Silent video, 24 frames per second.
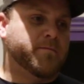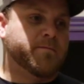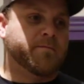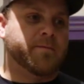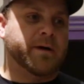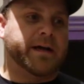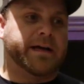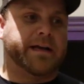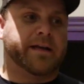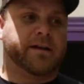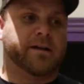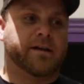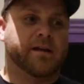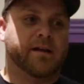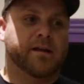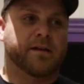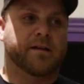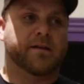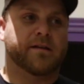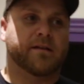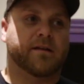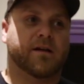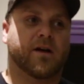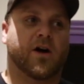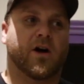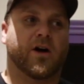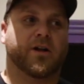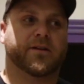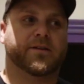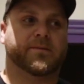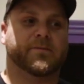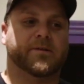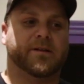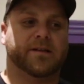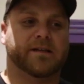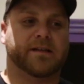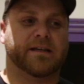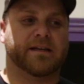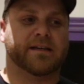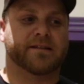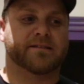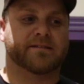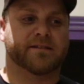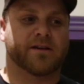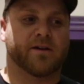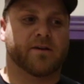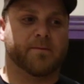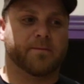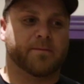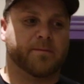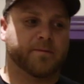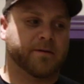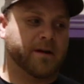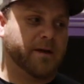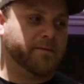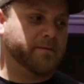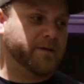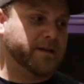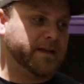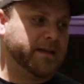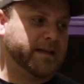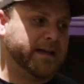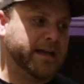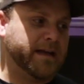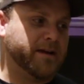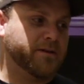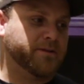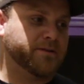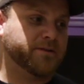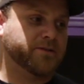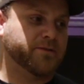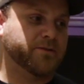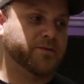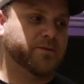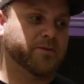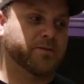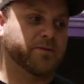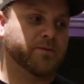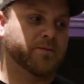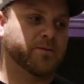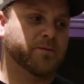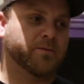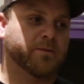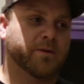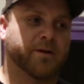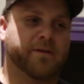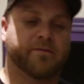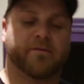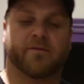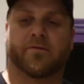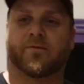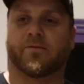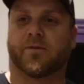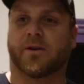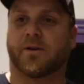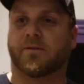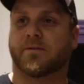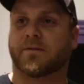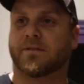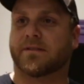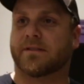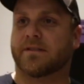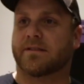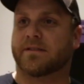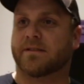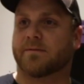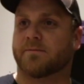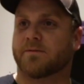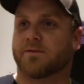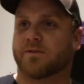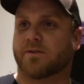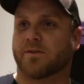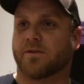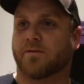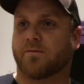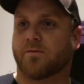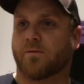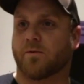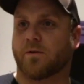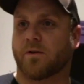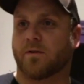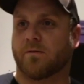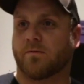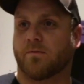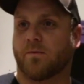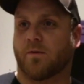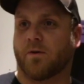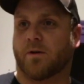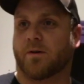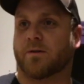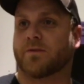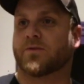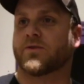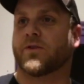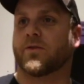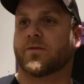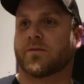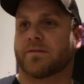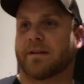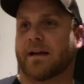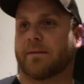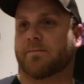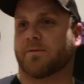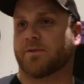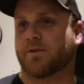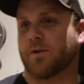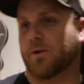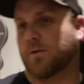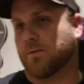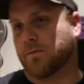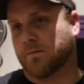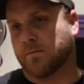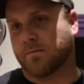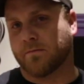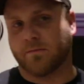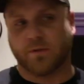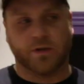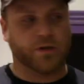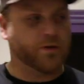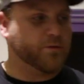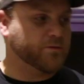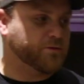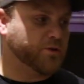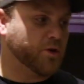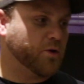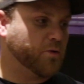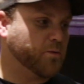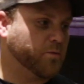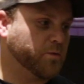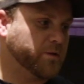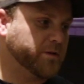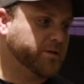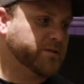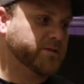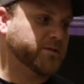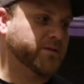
But ultimately, it's coming down to whatever frequency someone's looking for or type of tone, tone wood.